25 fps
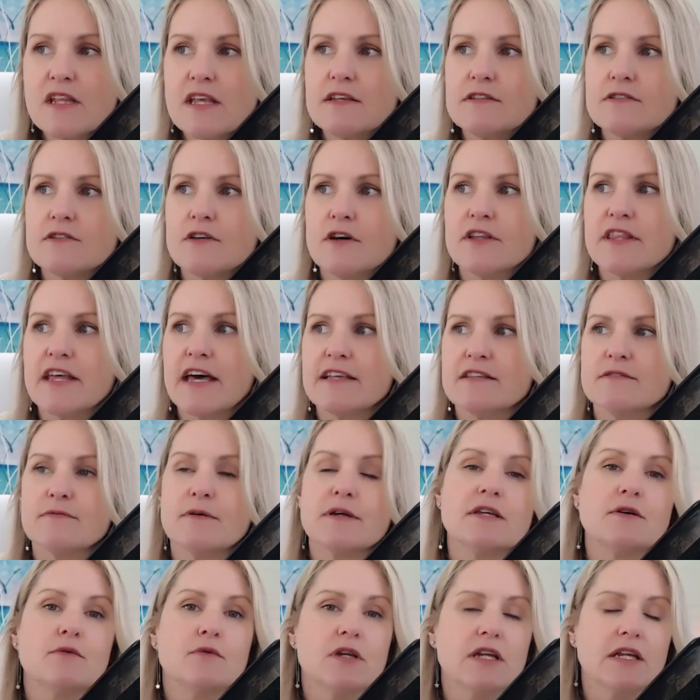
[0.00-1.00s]
So that's when
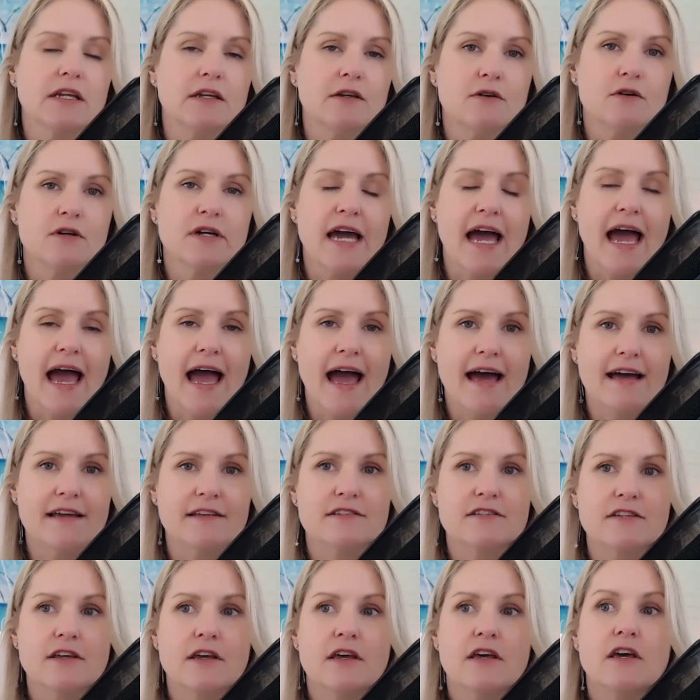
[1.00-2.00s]
you want to look
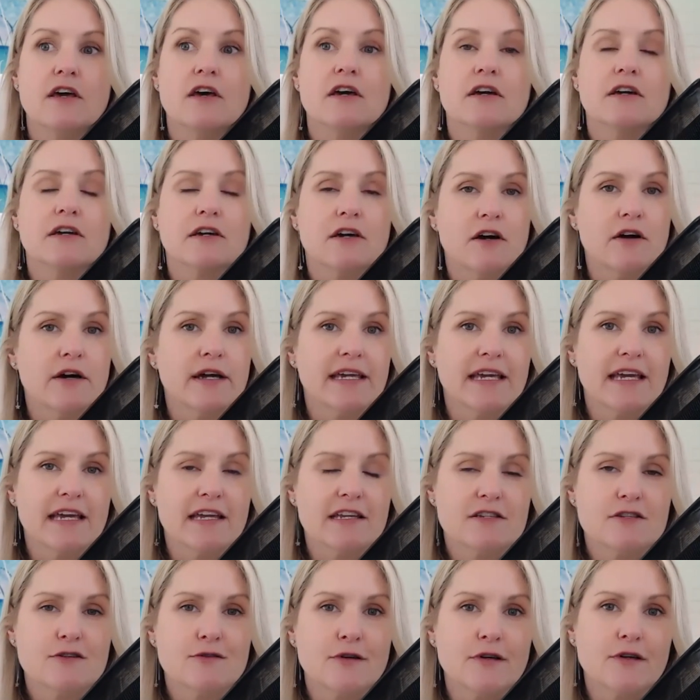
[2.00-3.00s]
at going
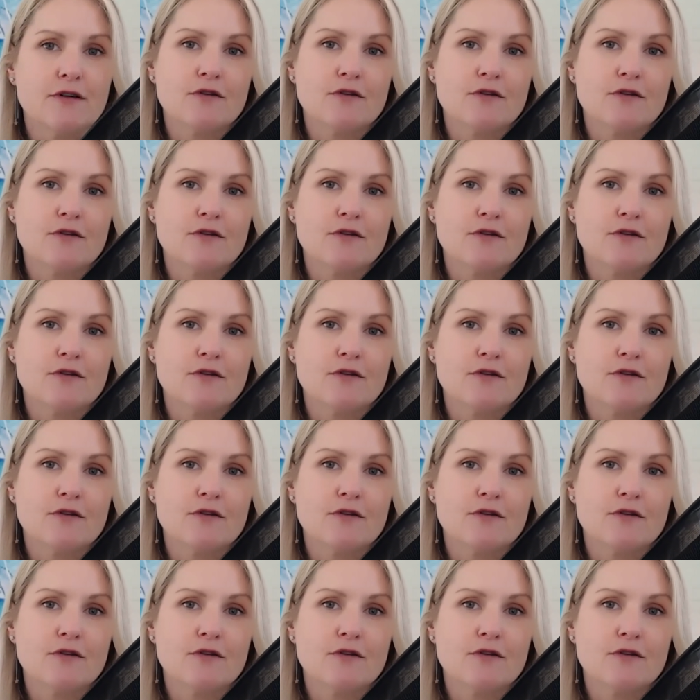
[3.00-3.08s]
into a